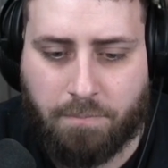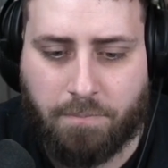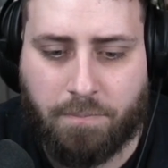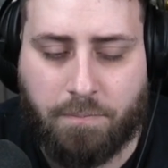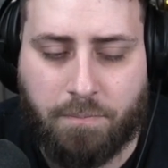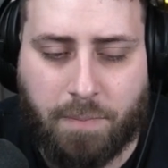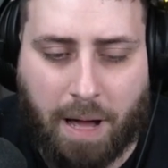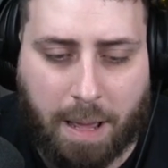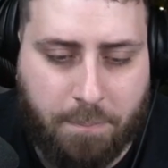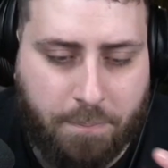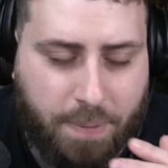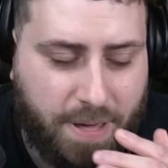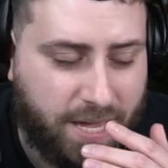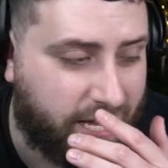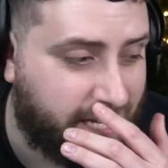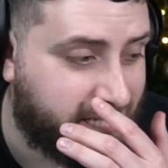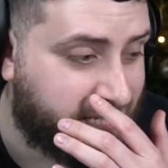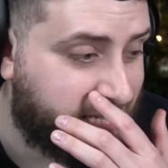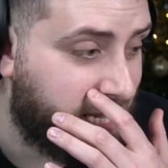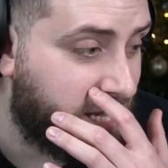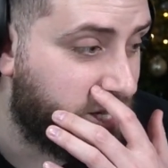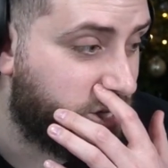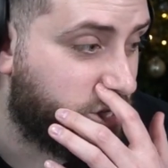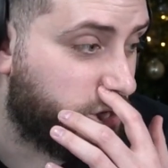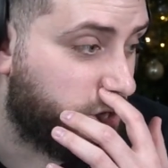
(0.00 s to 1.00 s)
my biggest
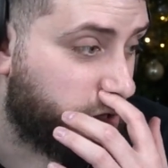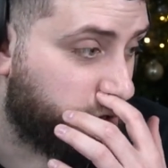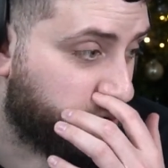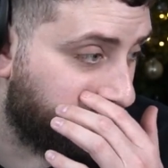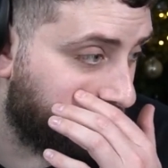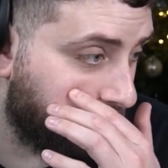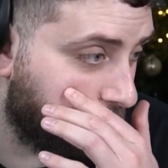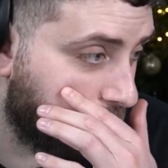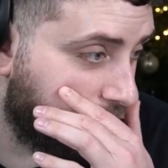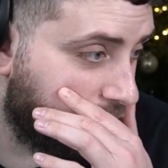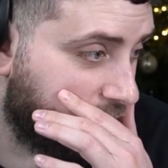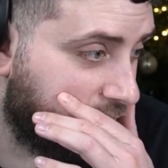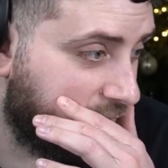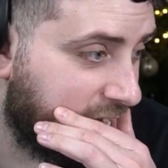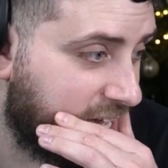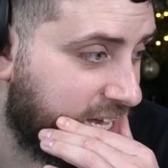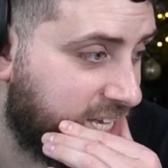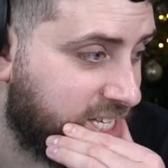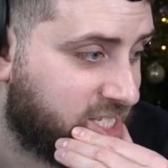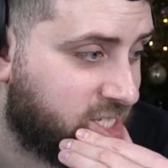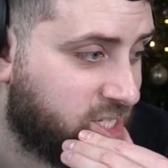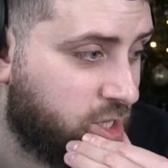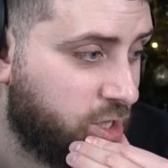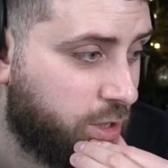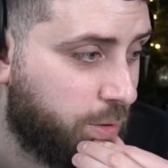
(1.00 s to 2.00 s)
issue
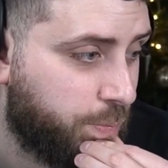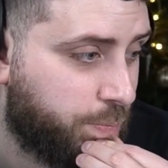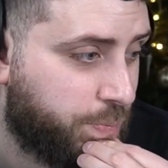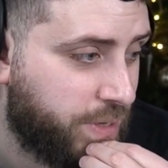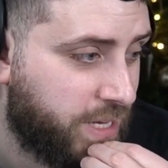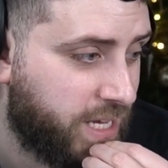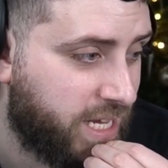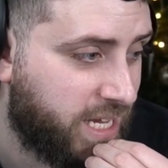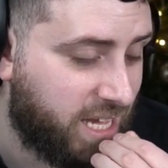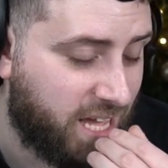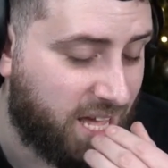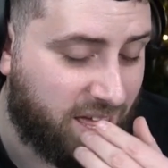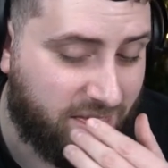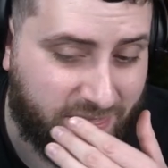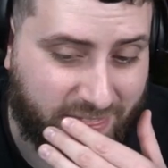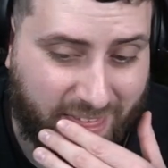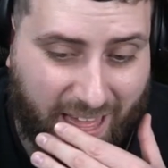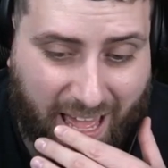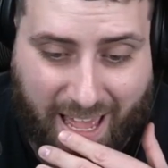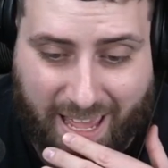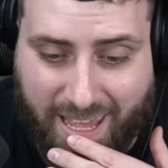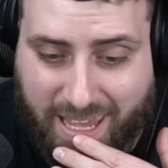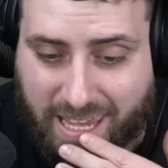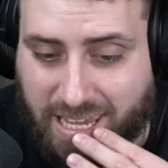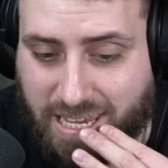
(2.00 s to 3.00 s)
is going to be
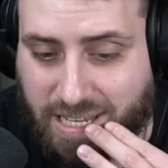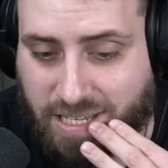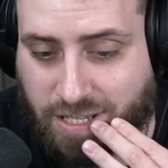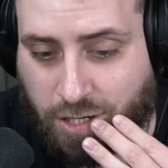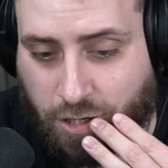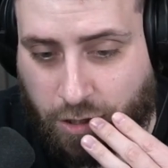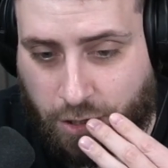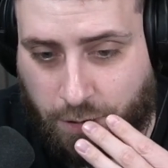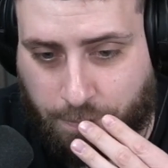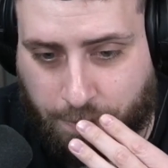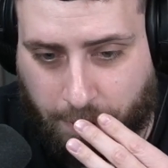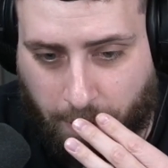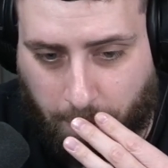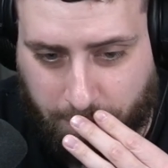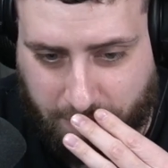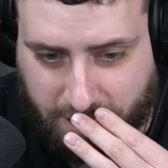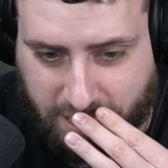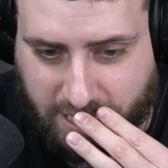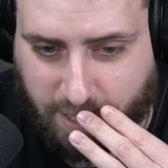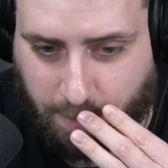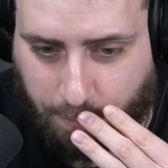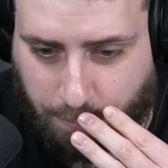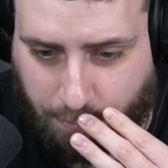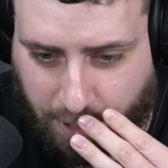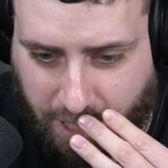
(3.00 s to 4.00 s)
that he's going to probably
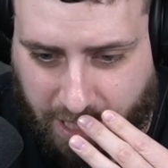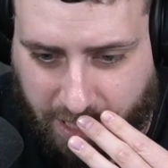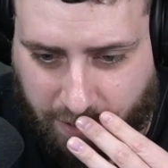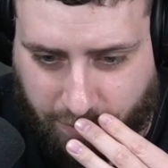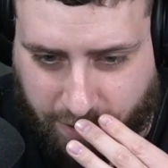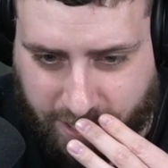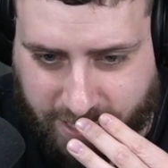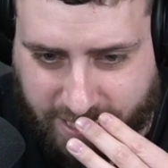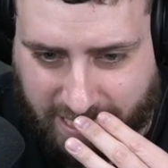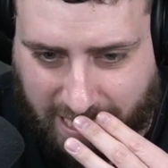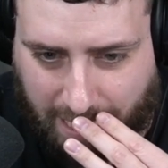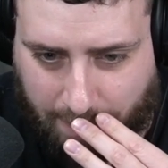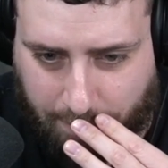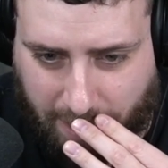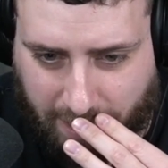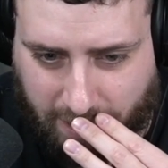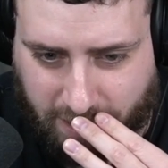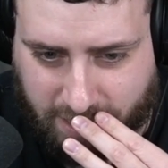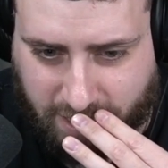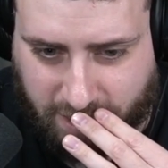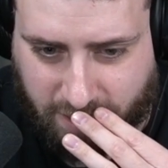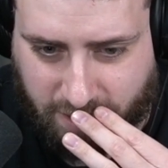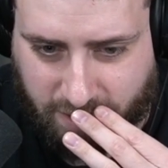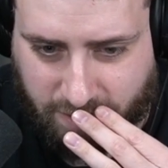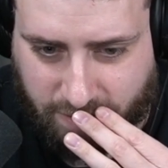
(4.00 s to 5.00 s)
Sabrina into that
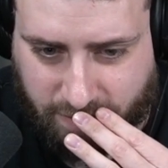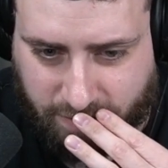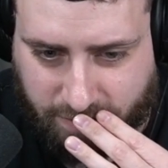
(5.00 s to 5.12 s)
Meltan.